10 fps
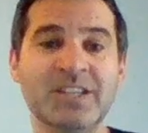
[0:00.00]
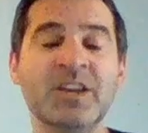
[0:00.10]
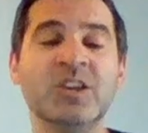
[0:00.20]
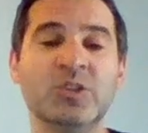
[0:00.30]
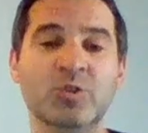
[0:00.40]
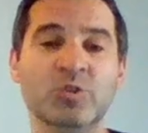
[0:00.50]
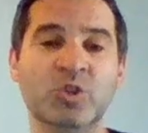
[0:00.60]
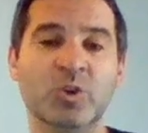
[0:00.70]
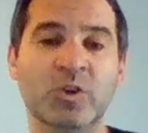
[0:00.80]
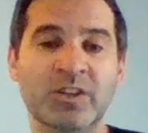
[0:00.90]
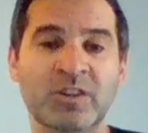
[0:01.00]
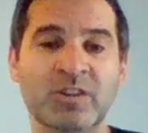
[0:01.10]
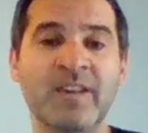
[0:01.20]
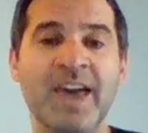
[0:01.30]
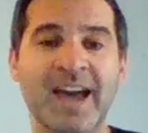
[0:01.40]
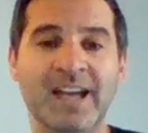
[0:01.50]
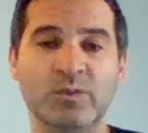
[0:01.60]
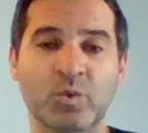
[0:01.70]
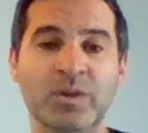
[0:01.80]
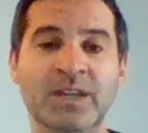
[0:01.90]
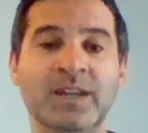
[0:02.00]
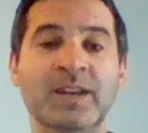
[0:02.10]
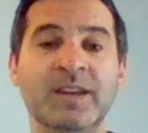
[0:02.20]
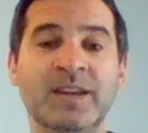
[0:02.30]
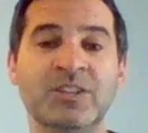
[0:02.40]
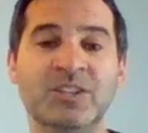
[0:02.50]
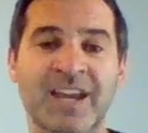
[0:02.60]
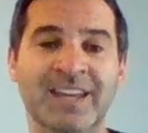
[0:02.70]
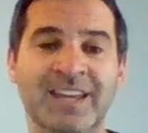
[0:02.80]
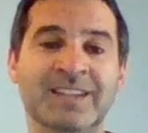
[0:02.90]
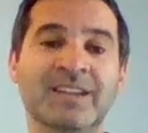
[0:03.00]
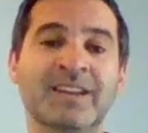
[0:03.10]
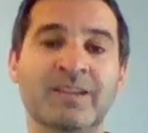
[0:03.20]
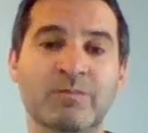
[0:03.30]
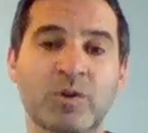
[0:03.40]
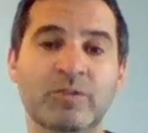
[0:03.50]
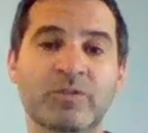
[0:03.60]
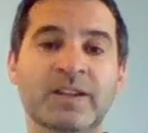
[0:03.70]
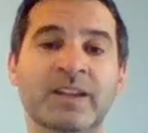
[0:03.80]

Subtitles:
to join you as we shake it, move it,